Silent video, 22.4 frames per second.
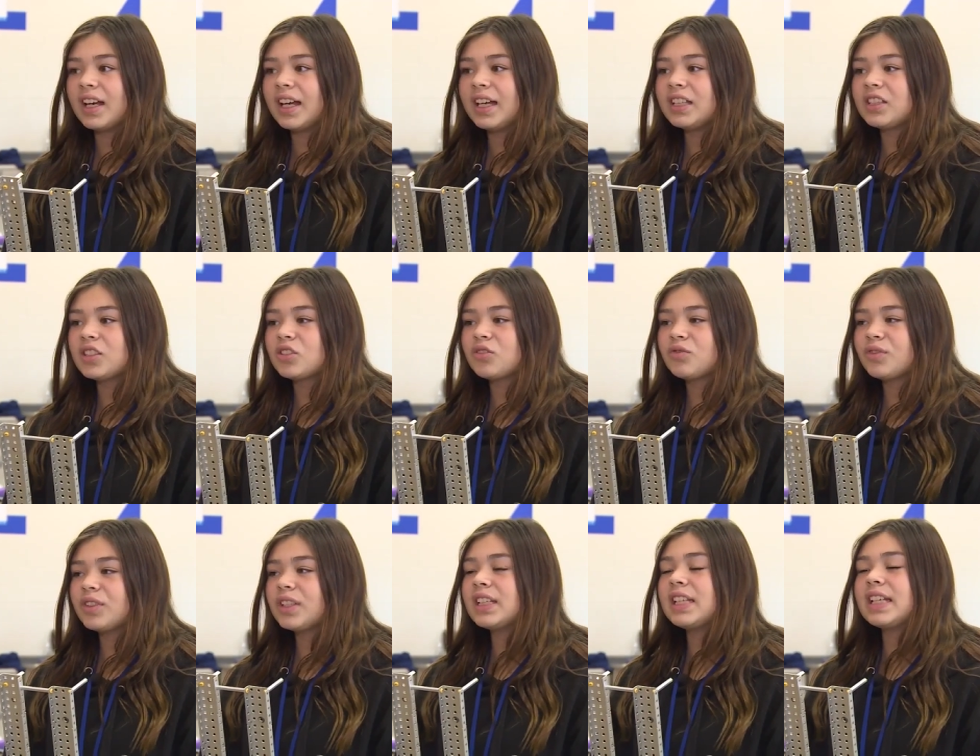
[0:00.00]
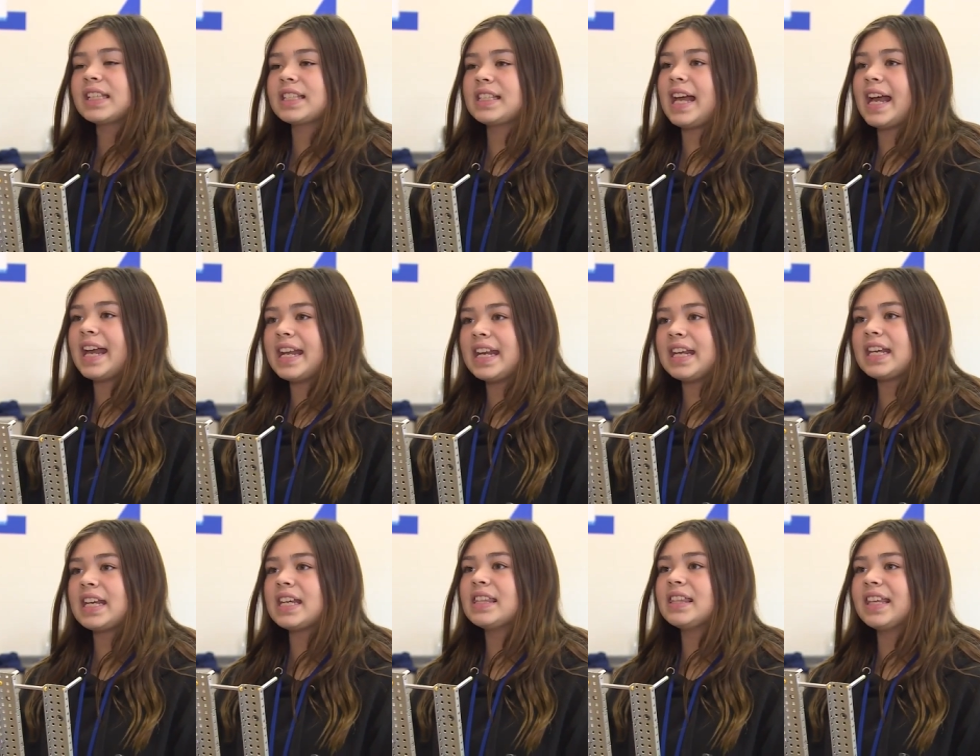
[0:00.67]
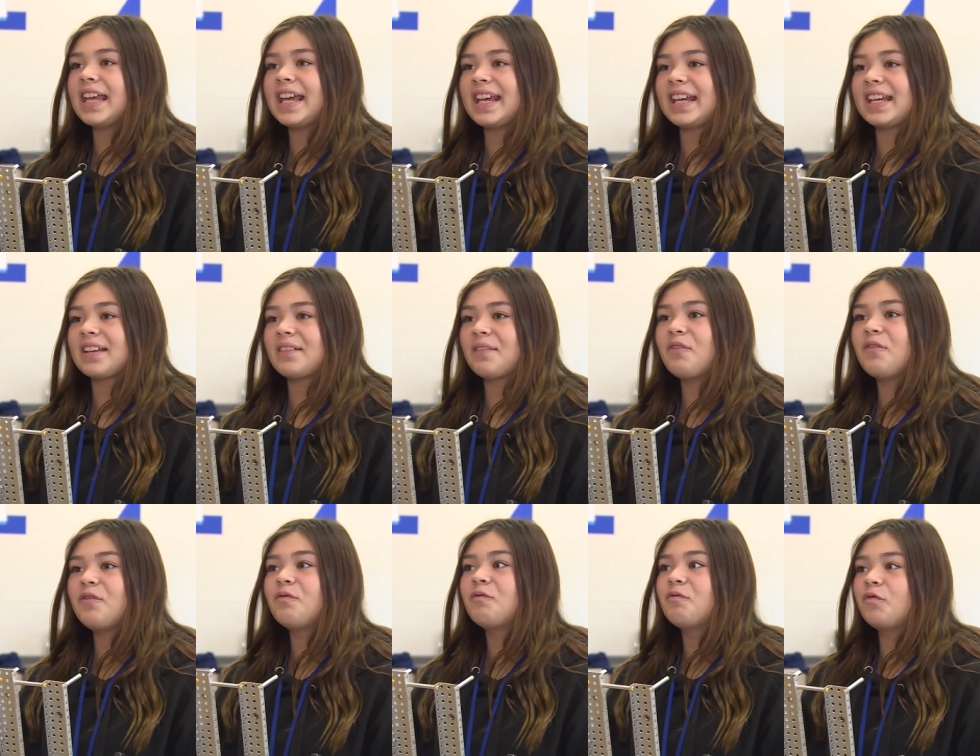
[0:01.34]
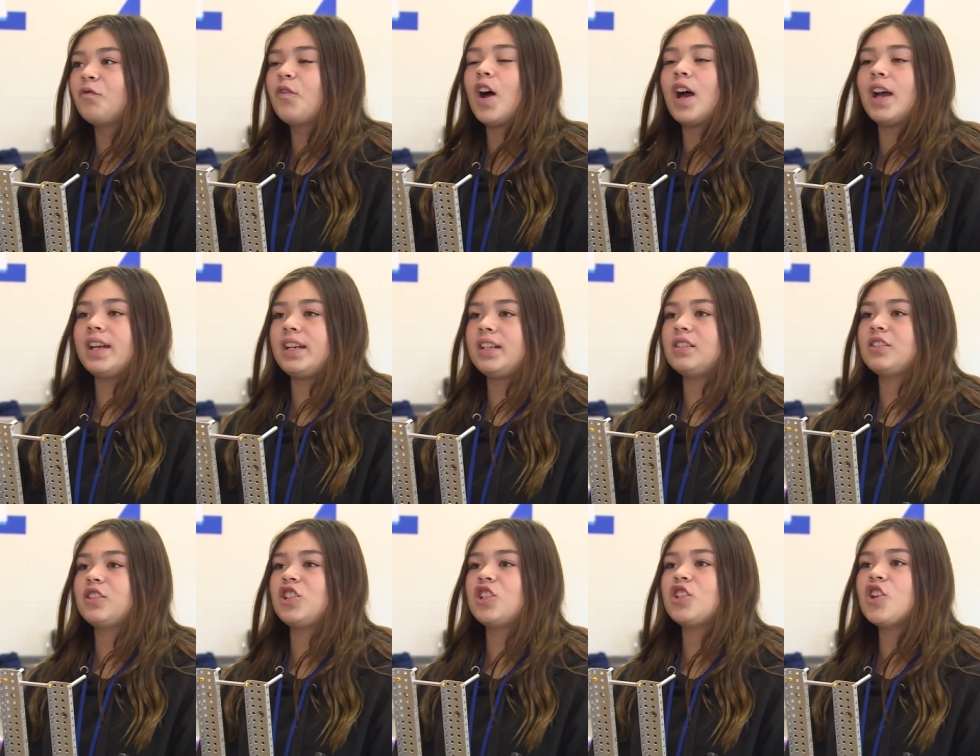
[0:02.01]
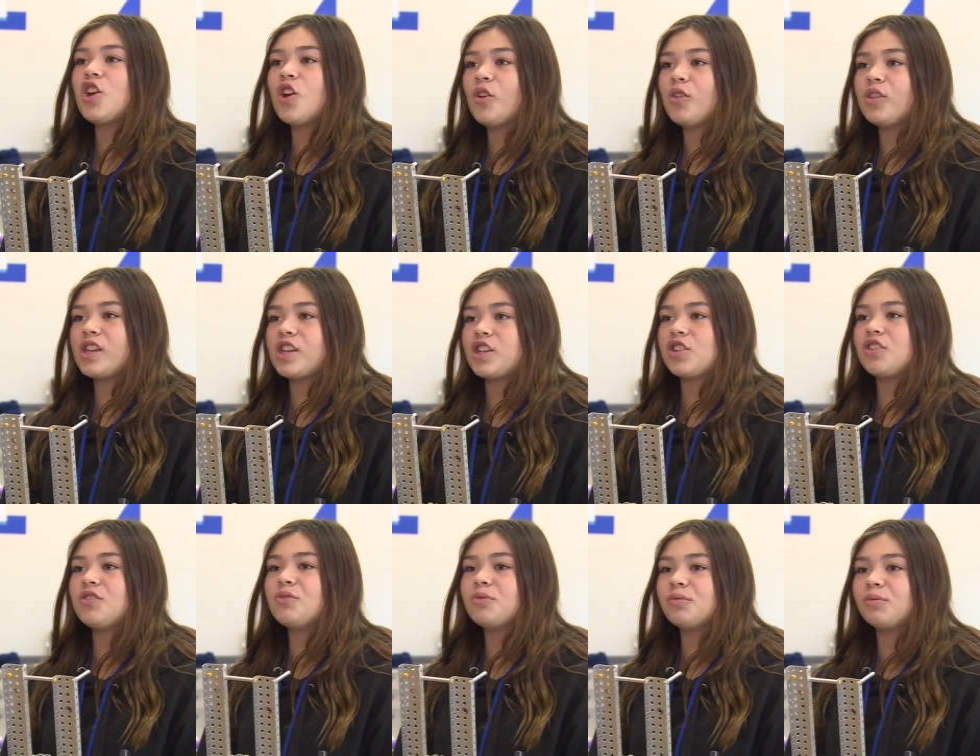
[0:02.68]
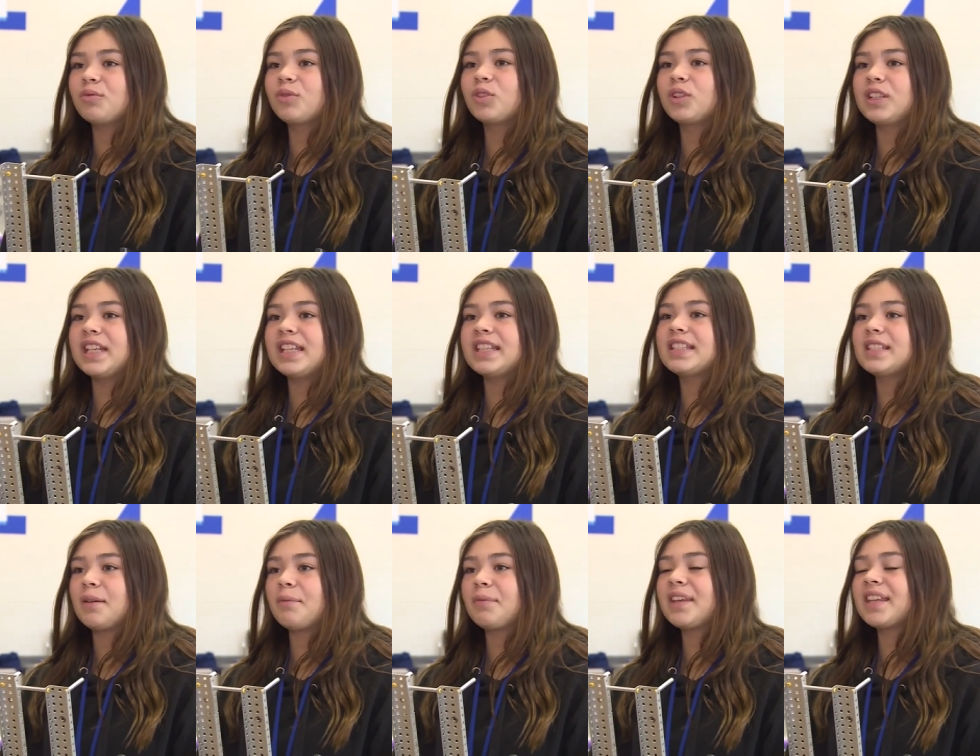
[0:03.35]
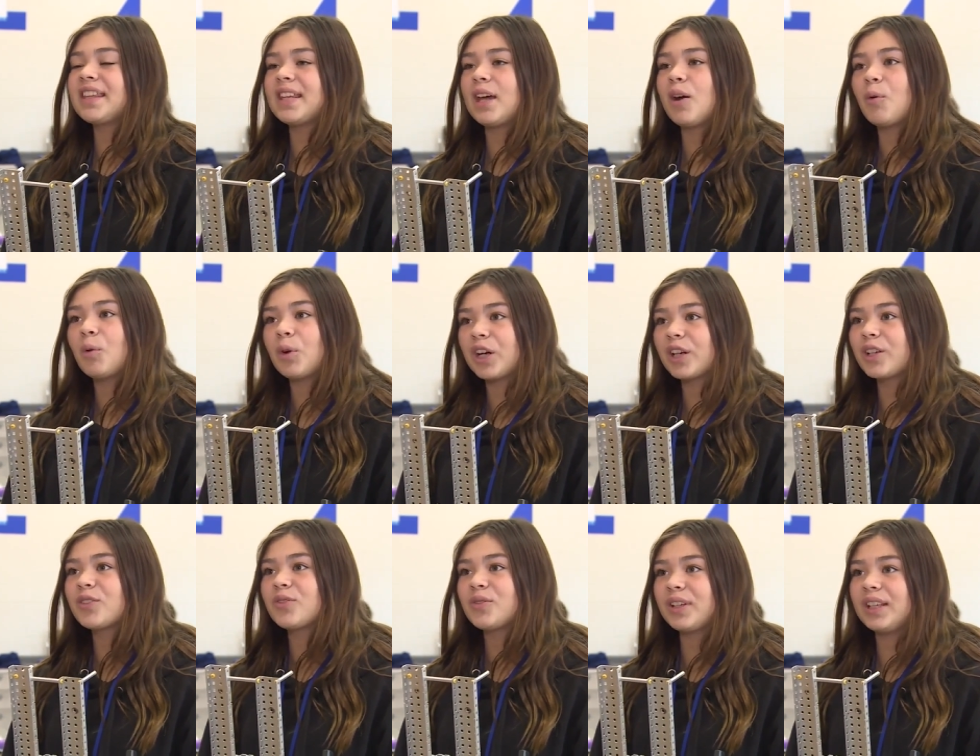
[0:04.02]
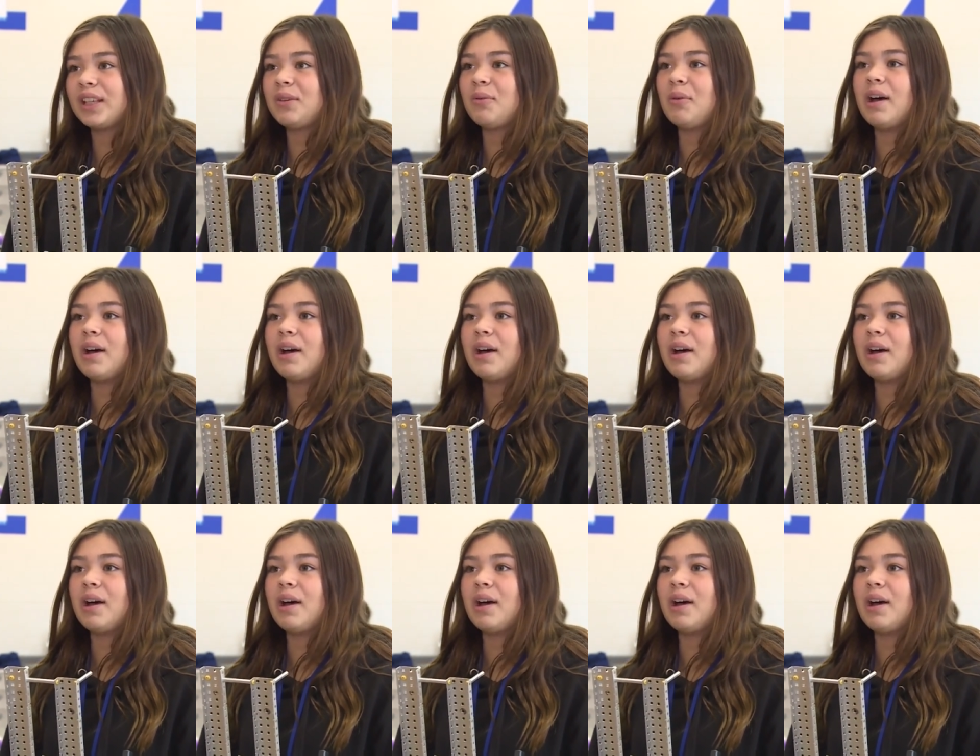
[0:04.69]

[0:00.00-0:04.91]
it's really exciting and like fun to know that you did something that works really